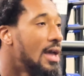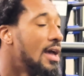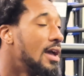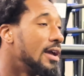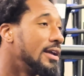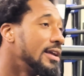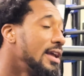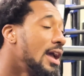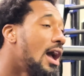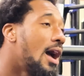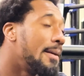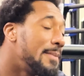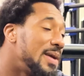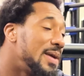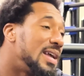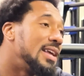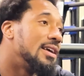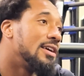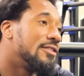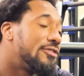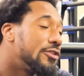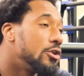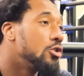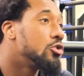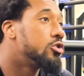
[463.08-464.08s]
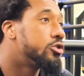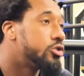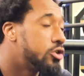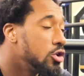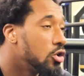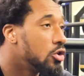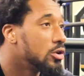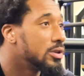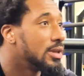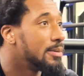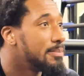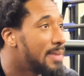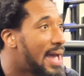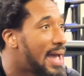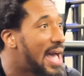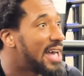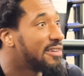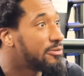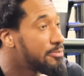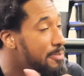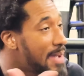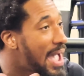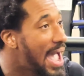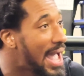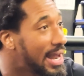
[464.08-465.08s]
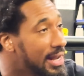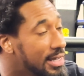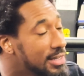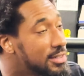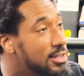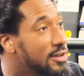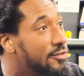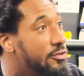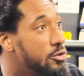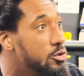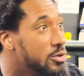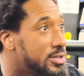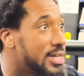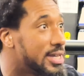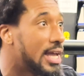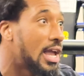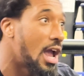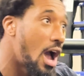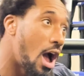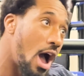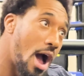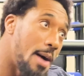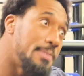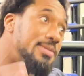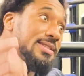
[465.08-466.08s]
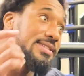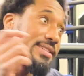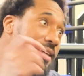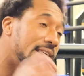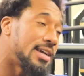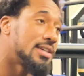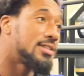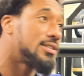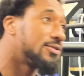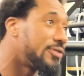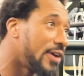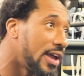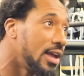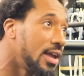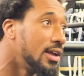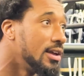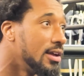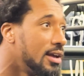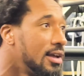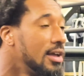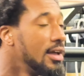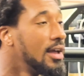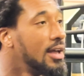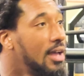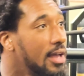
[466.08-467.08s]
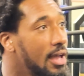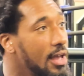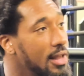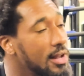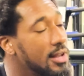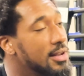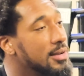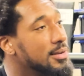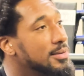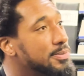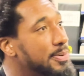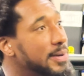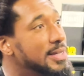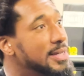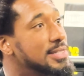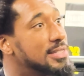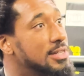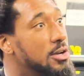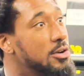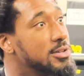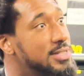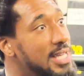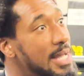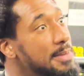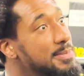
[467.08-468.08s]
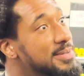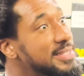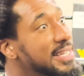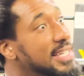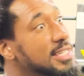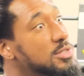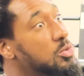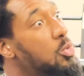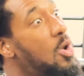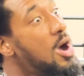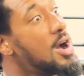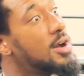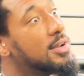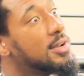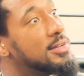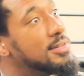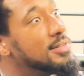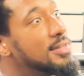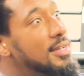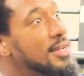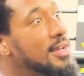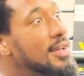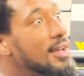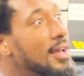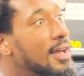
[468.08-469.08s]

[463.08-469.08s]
Yeah, I mean, if you do the mathematics, if you say, oh, I'm 6 feet, and then the person goes, I'm 6'1",